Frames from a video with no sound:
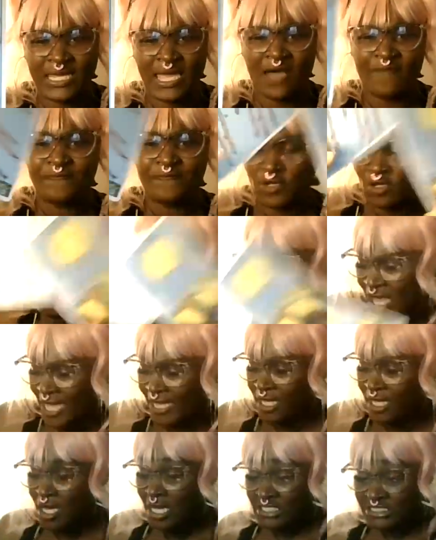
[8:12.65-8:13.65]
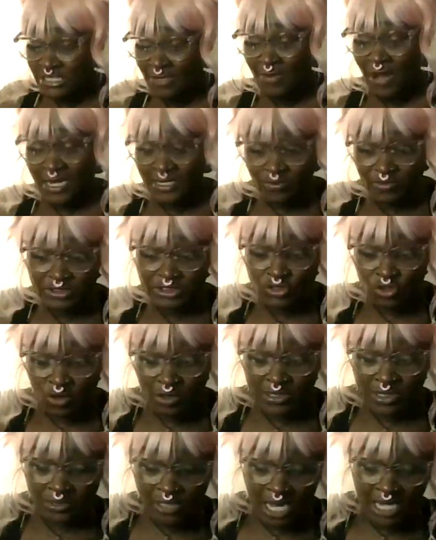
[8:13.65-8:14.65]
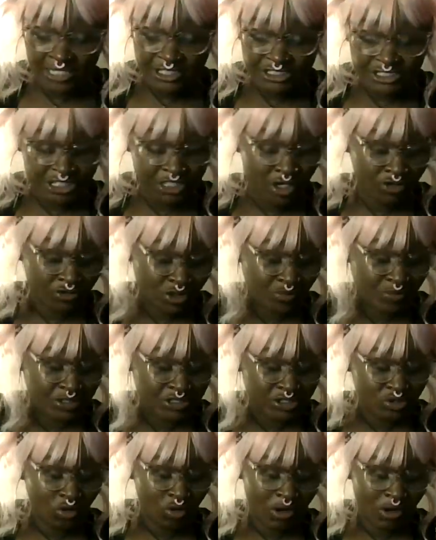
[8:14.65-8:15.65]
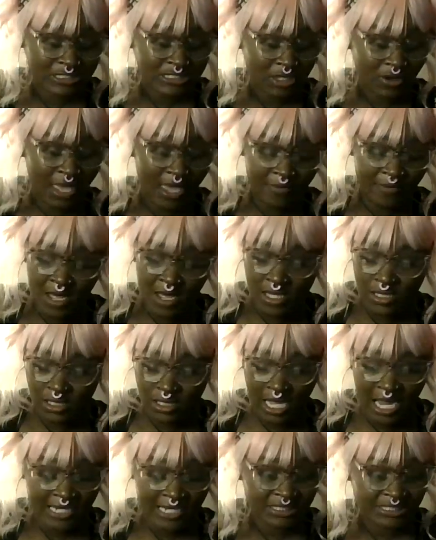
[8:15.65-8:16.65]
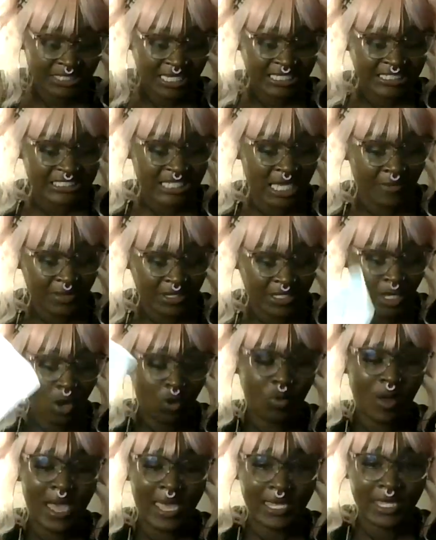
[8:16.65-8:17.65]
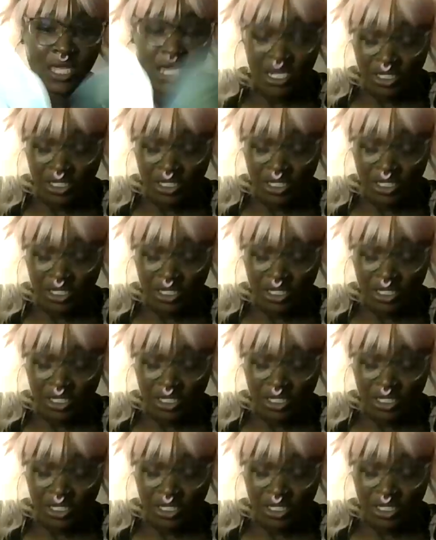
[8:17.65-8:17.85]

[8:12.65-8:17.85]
I feel like somebody was throwing a lot of shit on you, but you also have a lot of things coming your way.